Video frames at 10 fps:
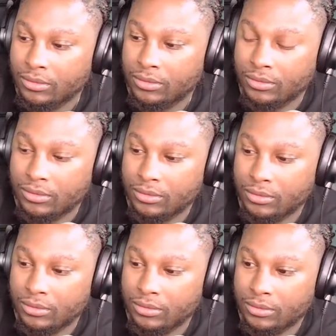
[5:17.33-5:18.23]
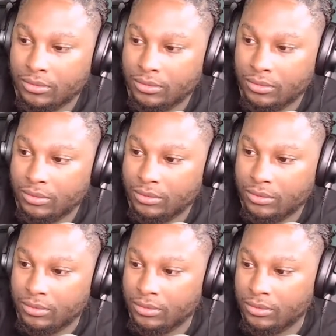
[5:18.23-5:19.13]

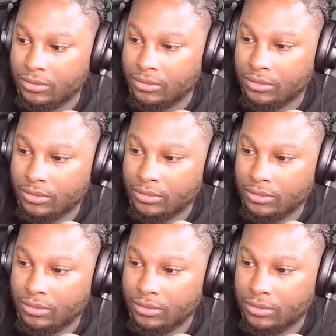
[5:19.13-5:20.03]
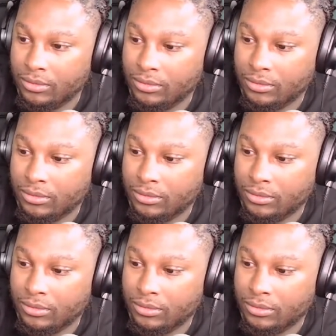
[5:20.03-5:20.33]
This person isn't speaking.